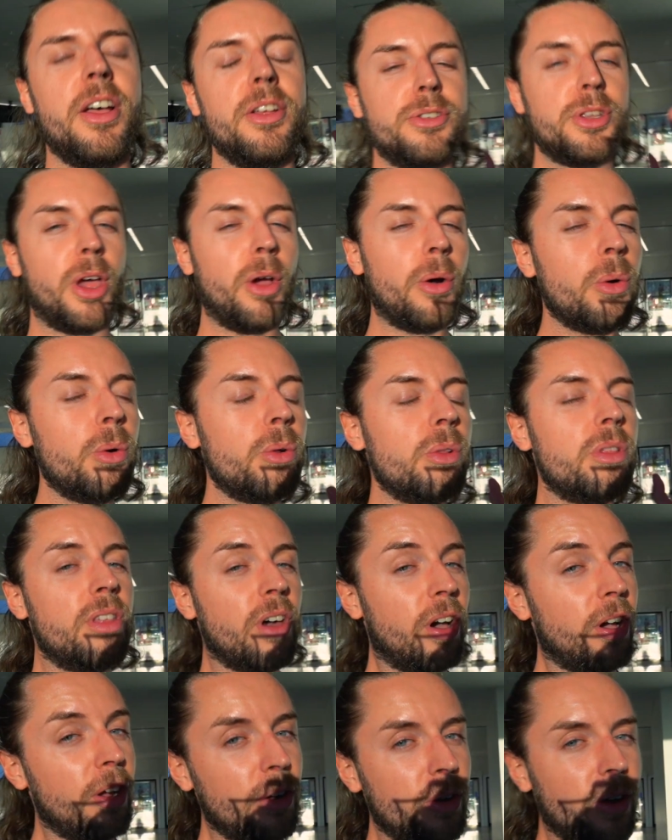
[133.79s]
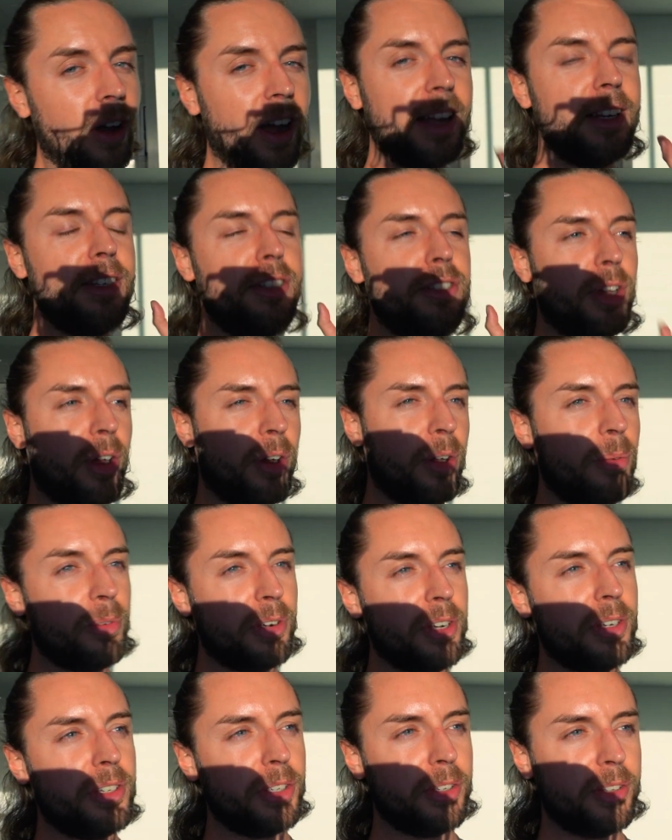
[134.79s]
So although I don't
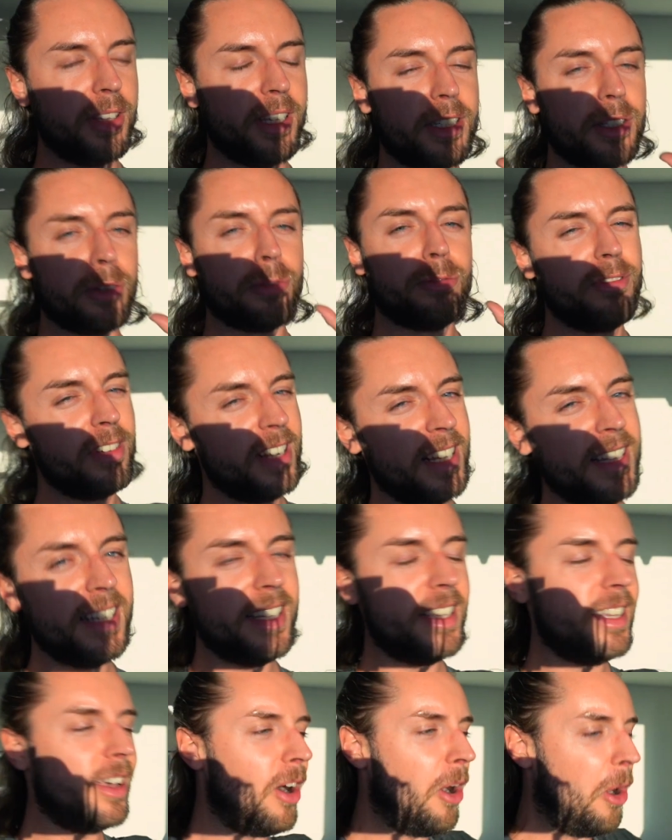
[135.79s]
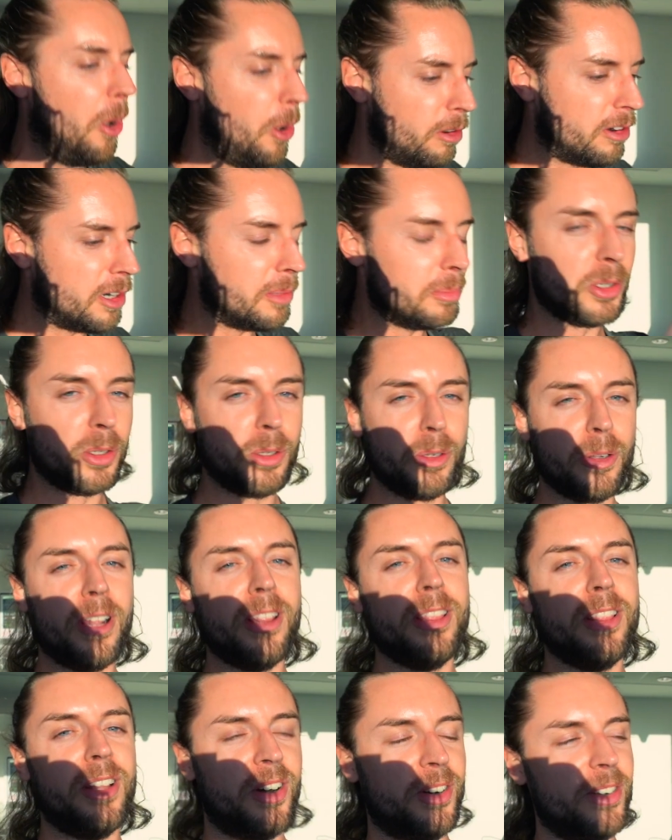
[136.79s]
want to do this really horrible
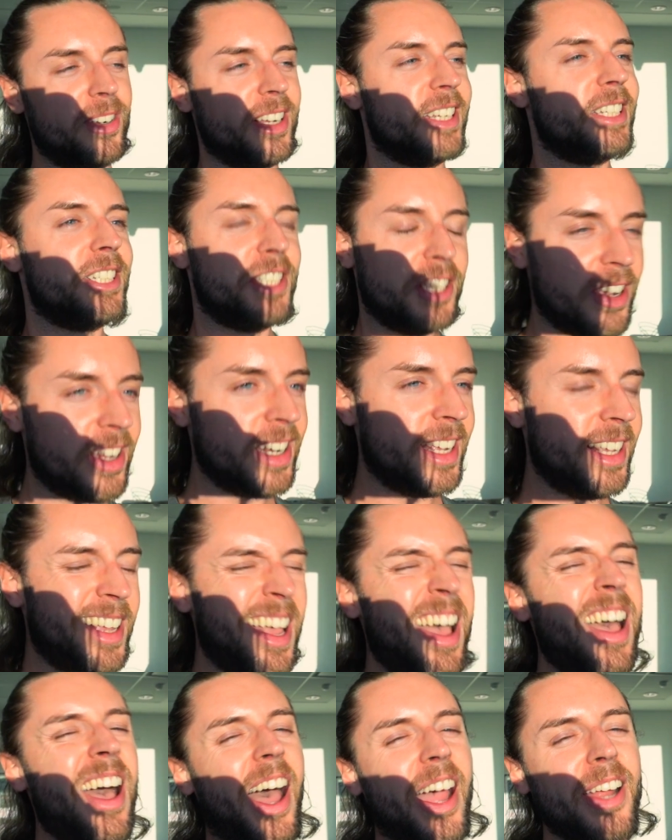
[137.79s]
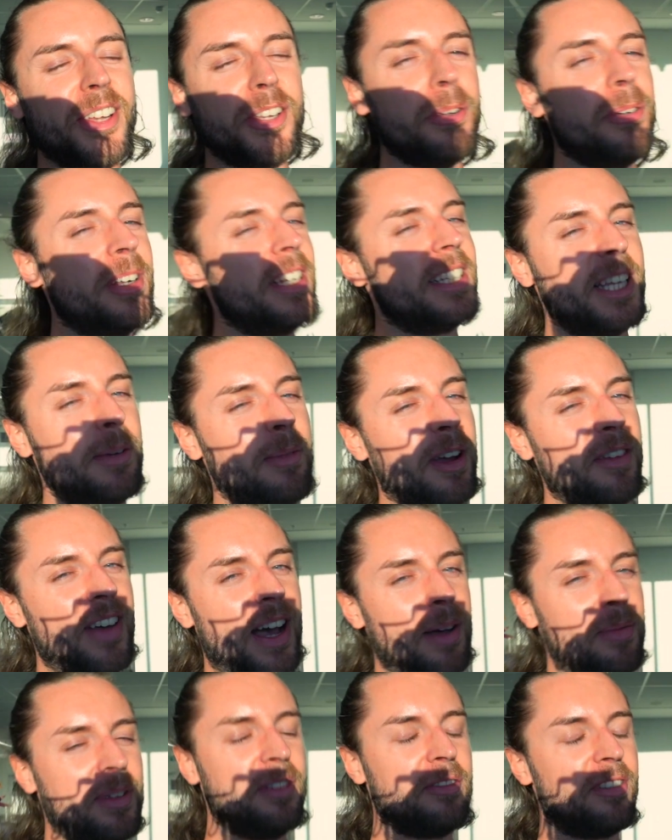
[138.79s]
long journey, I do want to see my
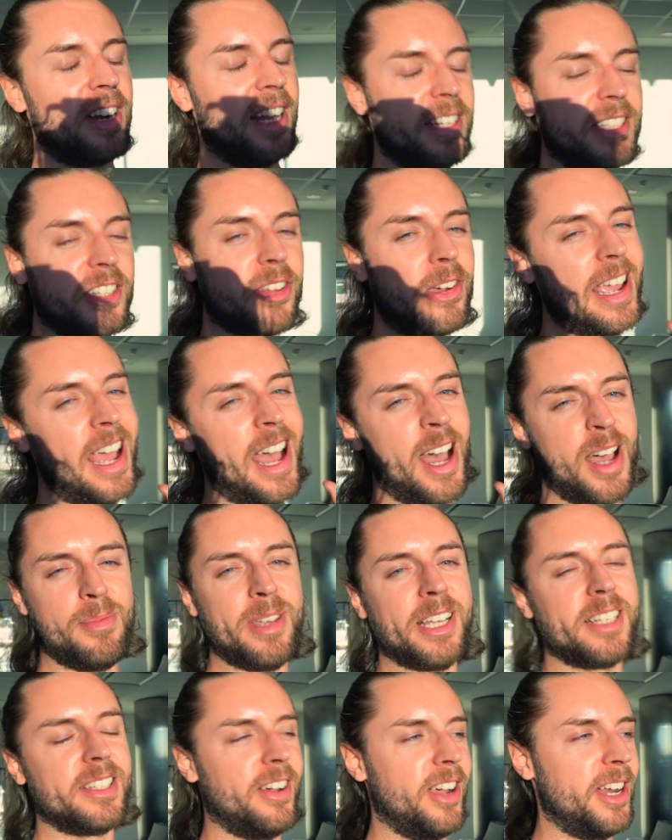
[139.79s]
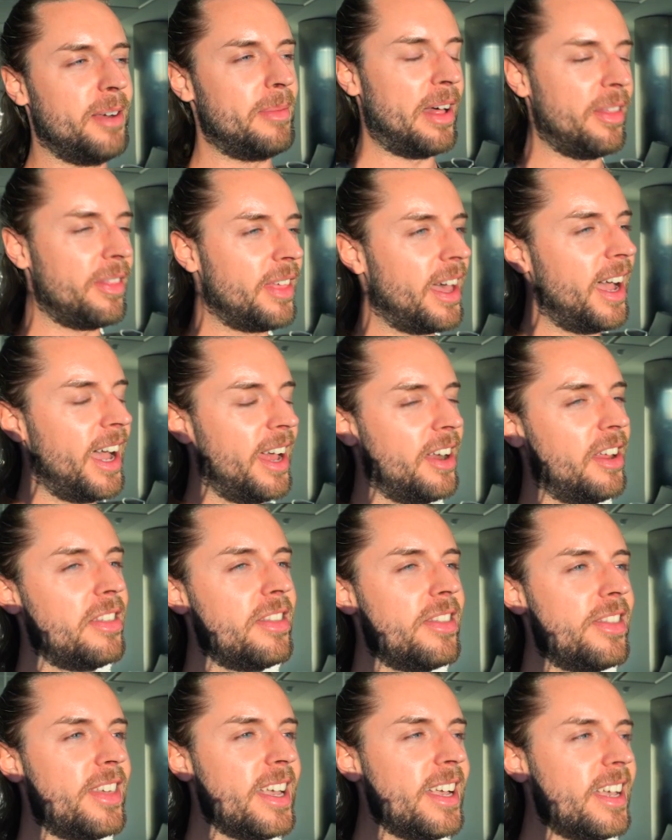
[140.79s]
family and friends, so I am excited about that. And I
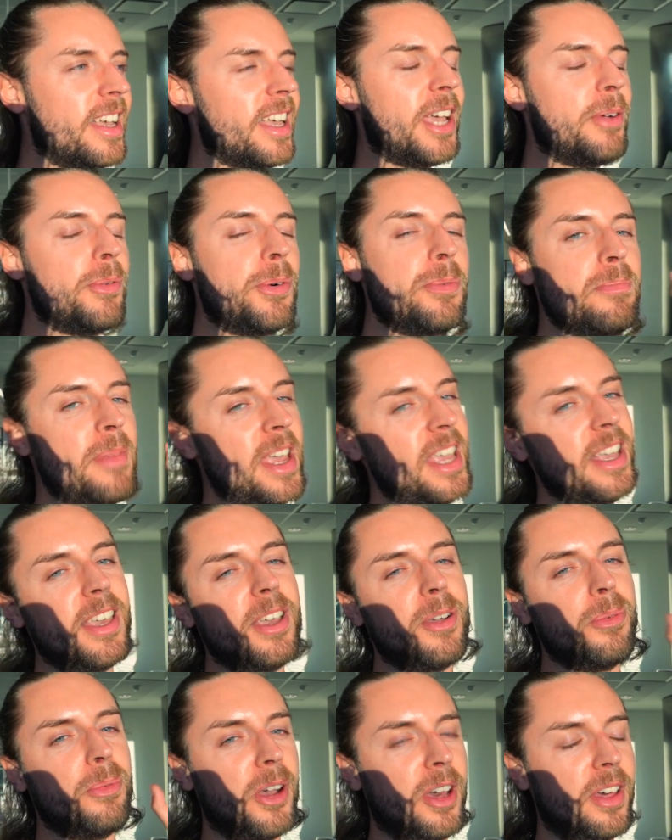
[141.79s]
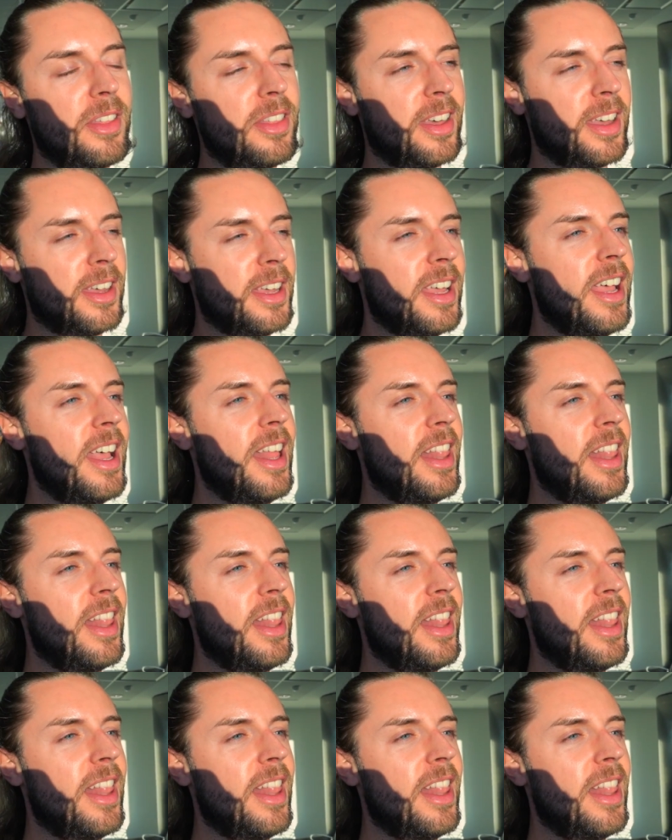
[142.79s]
think it will make it worth it.